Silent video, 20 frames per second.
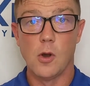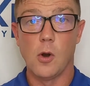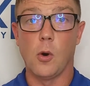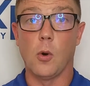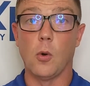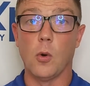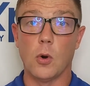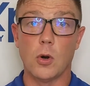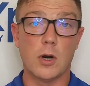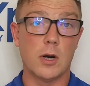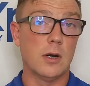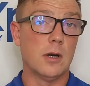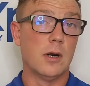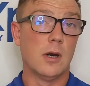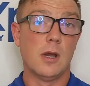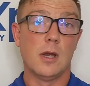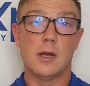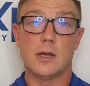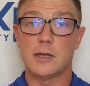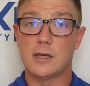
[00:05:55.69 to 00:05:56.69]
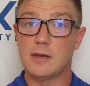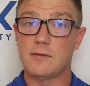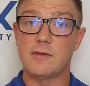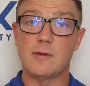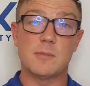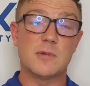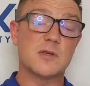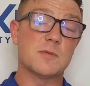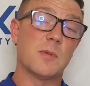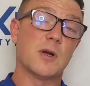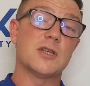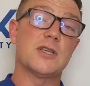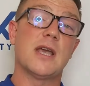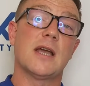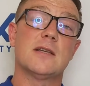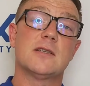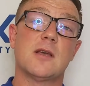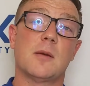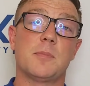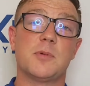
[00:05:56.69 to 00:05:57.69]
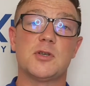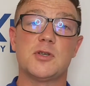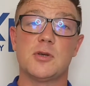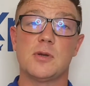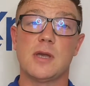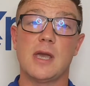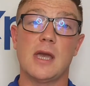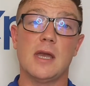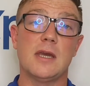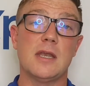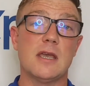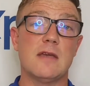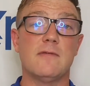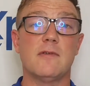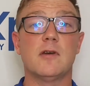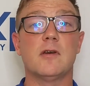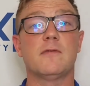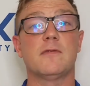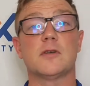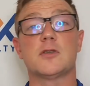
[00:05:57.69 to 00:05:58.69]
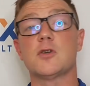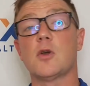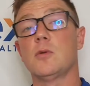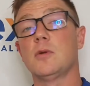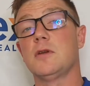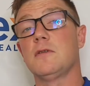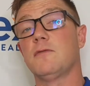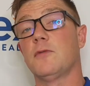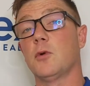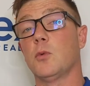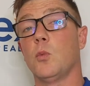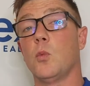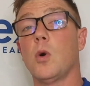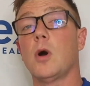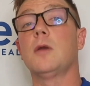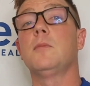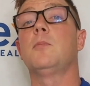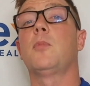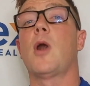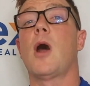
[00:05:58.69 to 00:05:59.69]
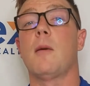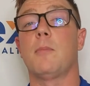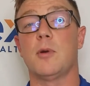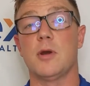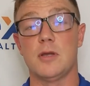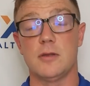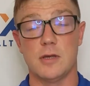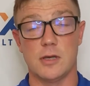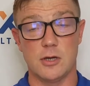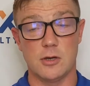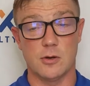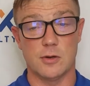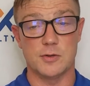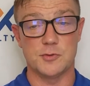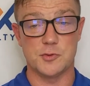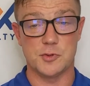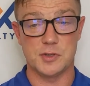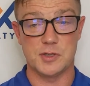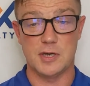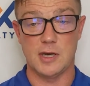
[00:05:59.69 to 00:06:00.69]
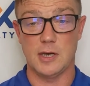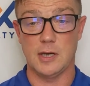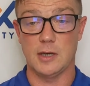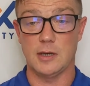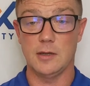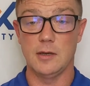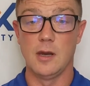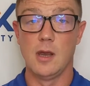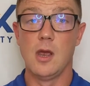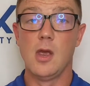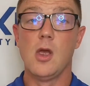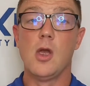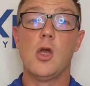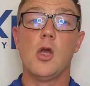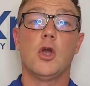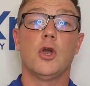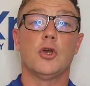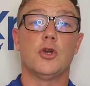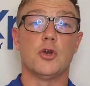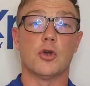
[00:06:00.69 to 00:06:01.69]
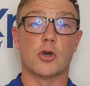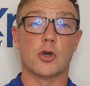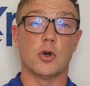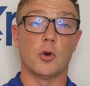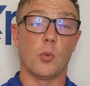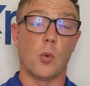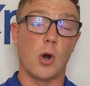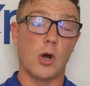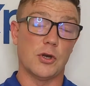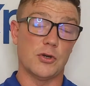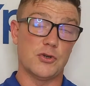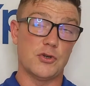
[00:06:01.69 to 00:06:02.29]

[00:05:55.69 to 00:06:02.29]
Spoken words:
or give them as much heads up as you can, even if it's only for one property that you're interested in. You're going to want